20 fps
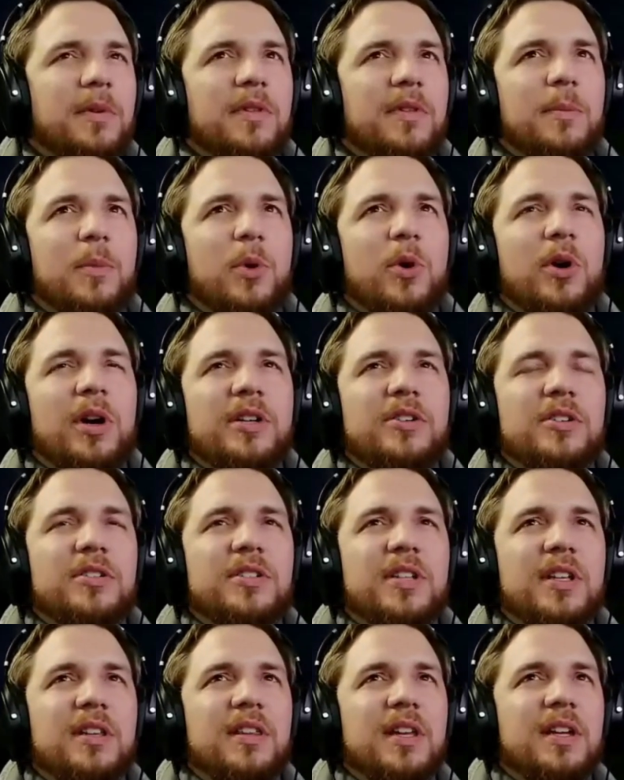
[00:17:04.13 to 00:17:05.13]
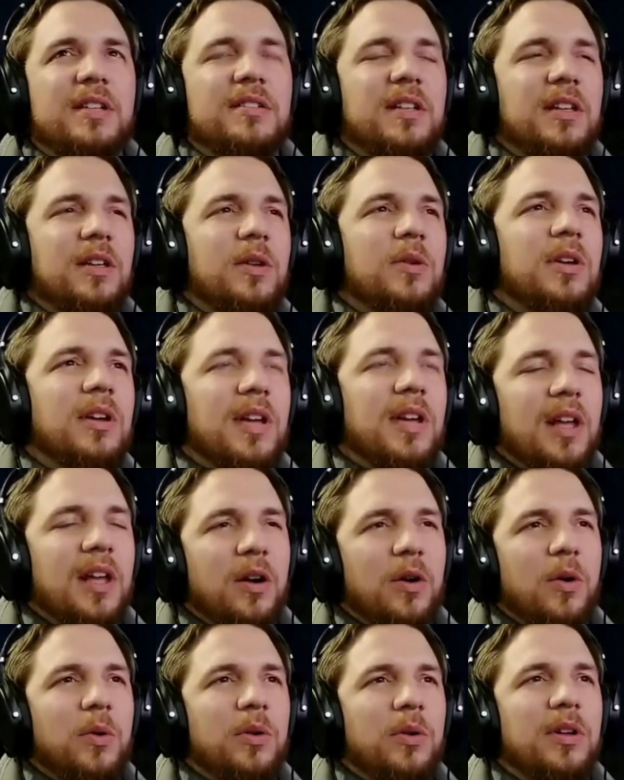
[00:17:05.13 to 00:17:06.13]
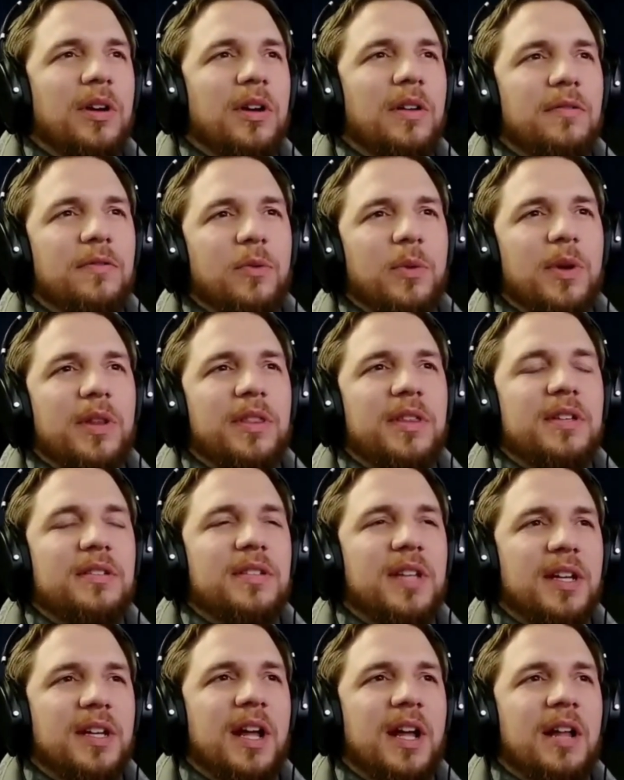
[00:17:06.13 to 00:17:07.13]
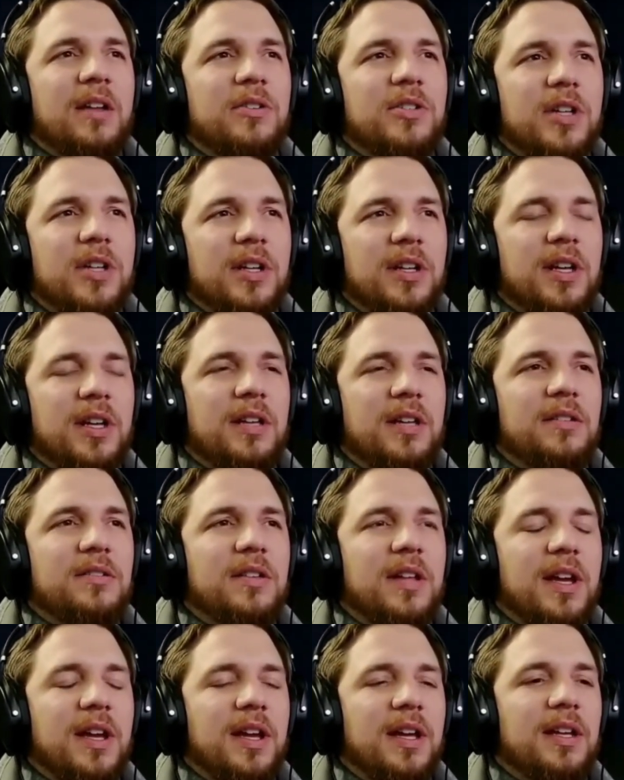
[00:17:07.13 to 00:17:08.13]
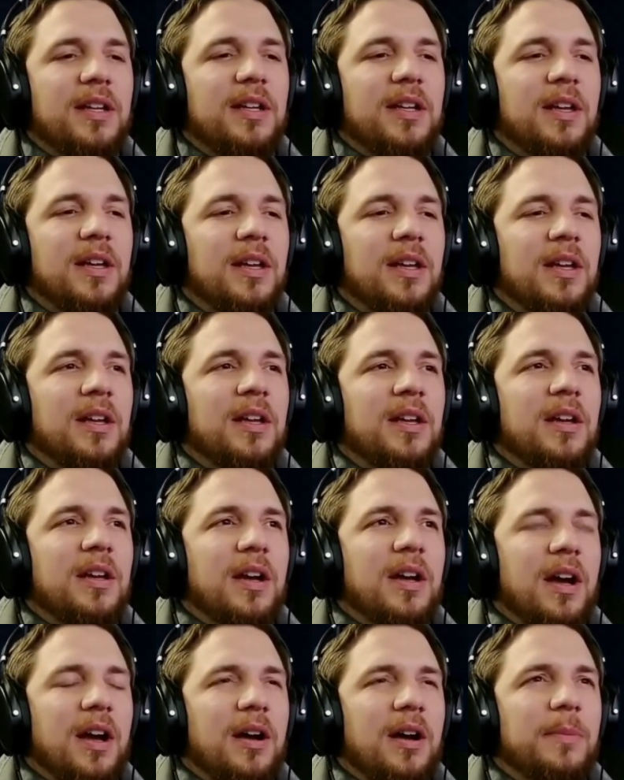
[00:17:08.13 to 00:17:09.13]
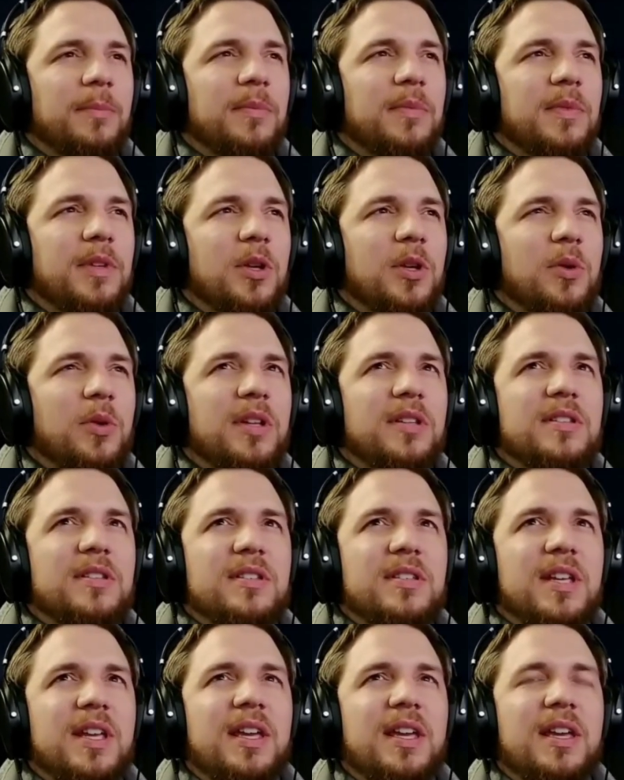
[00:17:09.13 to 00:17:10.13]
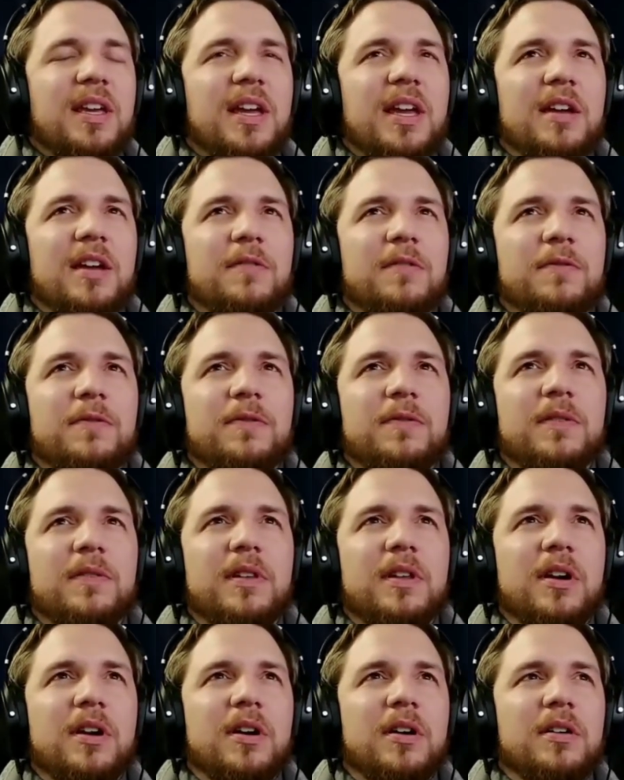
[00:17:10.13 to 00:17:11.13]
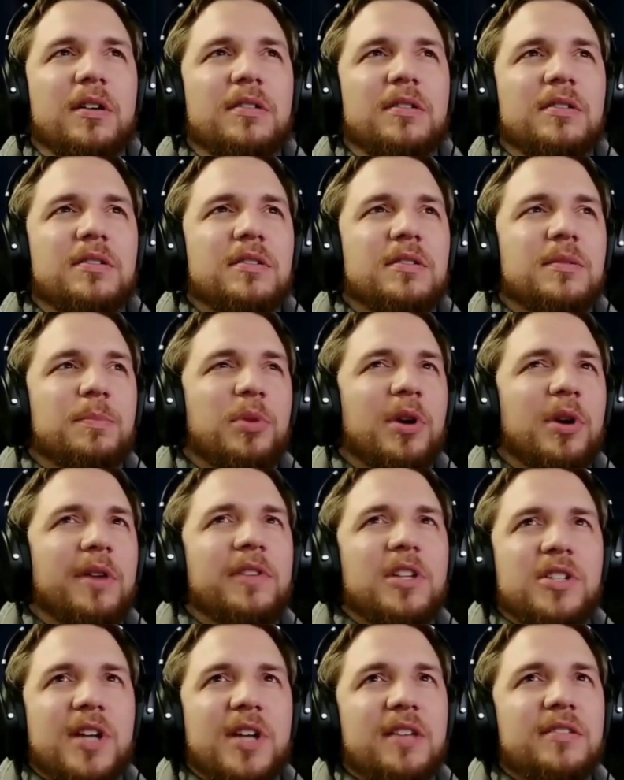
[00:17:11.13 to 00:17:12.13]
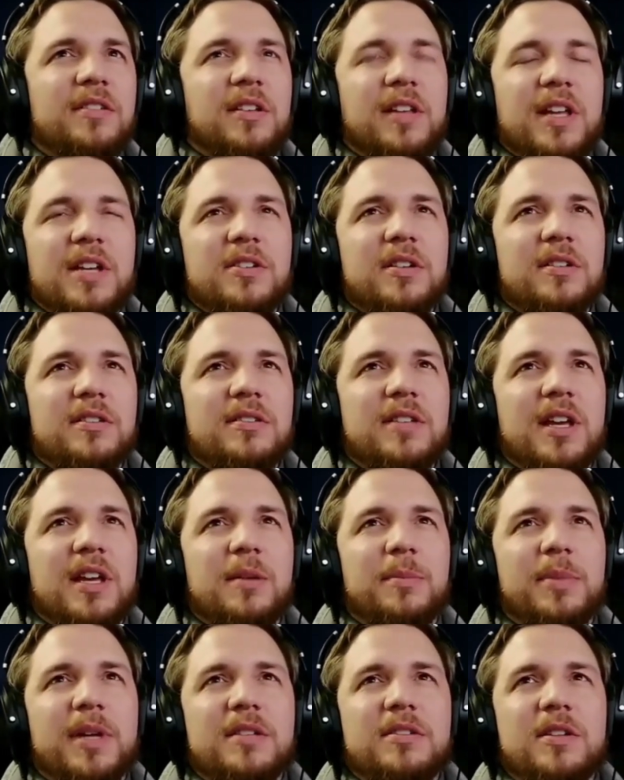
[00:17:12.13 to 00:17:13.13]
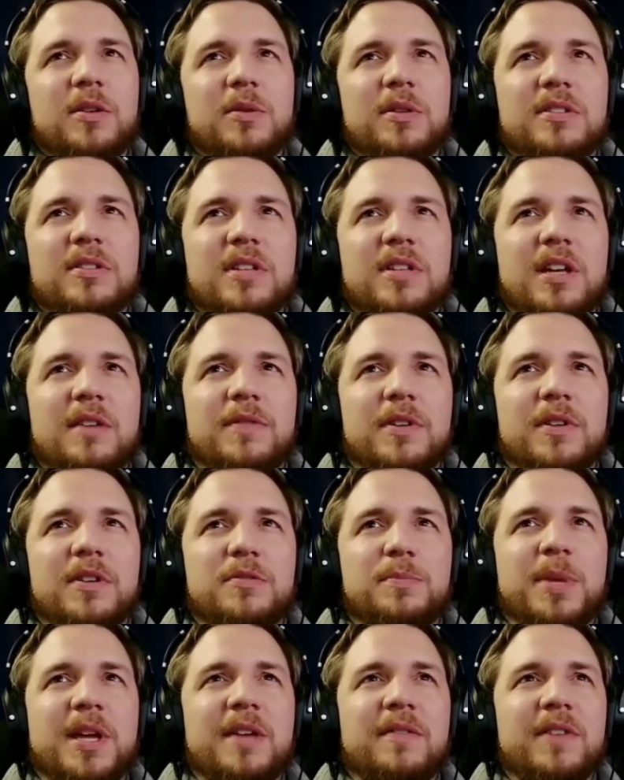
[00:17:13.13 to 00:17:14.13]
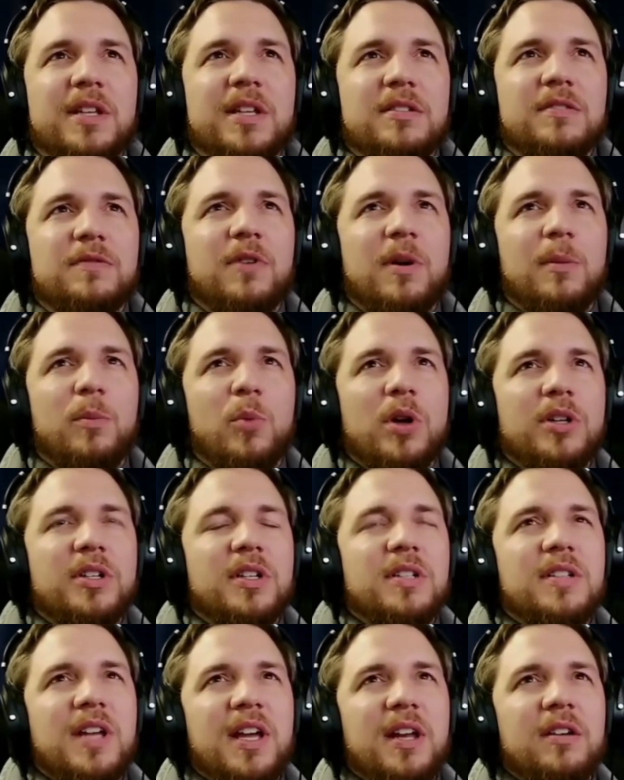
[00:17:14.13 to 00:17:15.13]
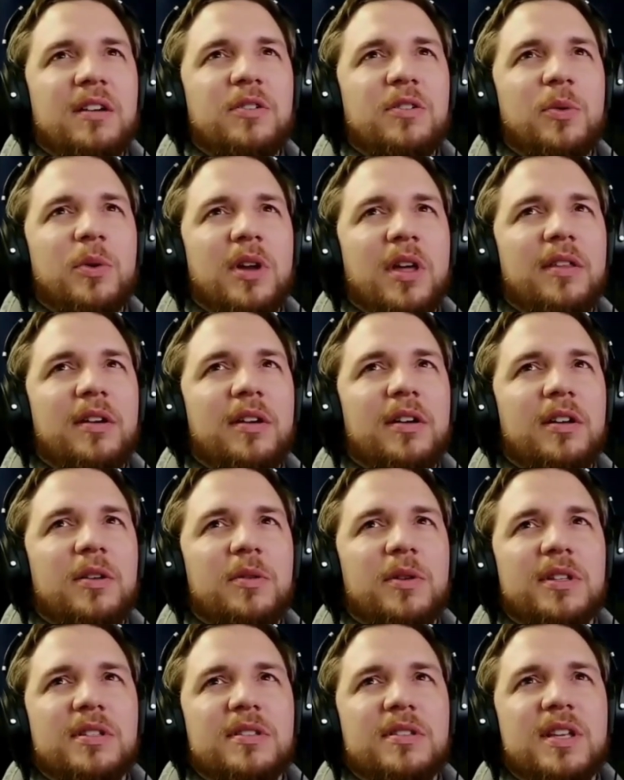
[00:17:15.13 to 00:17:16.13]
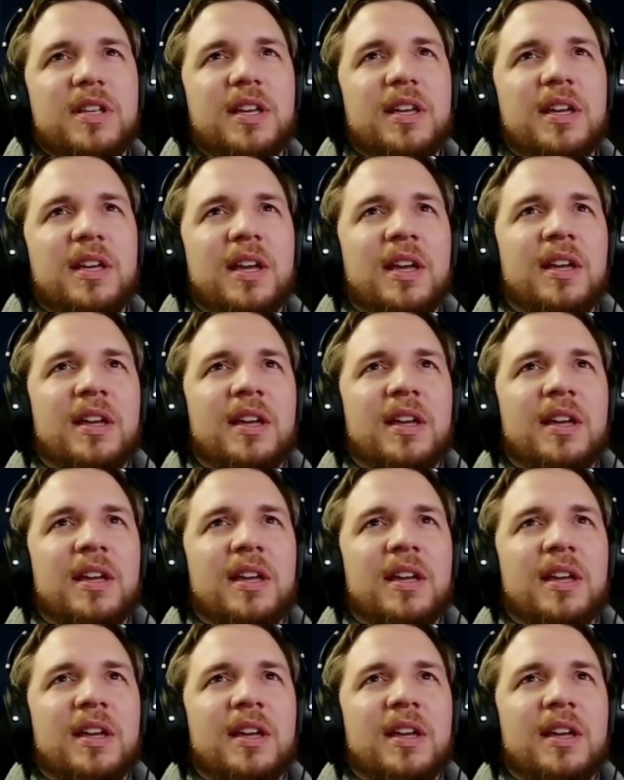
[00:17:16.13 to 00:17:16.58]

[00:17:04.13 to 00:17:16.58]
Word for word: of the more interesting things that you can get a hold of with this technology is like um, you can see if there's privilege escalations taking place. You can see if there's pivots from one container to another. You can see